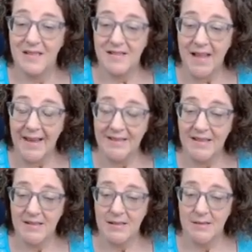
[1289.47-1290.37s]

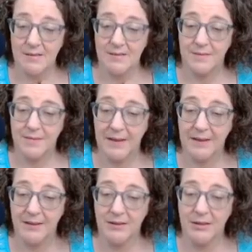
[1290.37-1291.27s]
sadness,
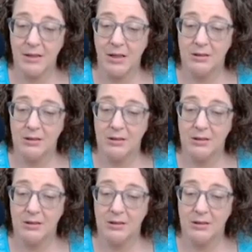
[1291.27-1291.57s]
fear,